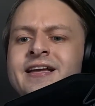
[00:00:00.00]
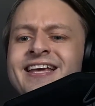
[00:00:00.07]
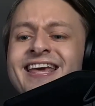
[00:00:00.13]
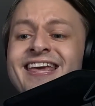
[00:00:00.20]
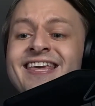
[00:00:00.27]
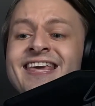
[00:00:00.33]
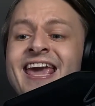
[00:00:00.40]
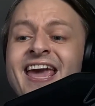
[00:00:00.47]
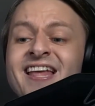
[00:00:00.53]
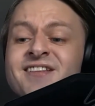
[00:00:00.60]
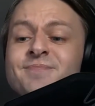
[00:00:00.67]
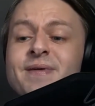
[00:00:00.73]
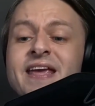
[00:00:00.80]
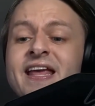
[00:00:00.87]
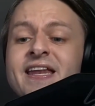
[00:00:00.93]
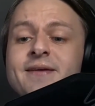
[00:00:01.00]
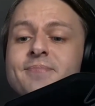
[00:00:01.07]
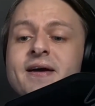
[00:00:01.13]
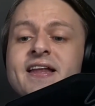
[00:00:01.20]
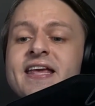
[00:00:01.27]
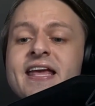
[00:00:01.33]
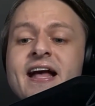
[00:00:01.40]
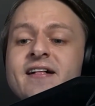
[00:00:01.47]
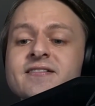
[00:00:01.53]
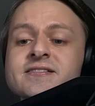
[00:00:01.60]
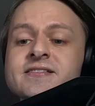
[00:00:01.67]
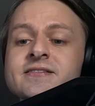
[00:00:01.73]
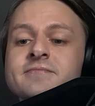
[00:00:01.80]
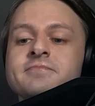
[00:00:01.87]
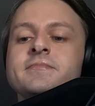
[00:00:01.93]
It can't be anybody else.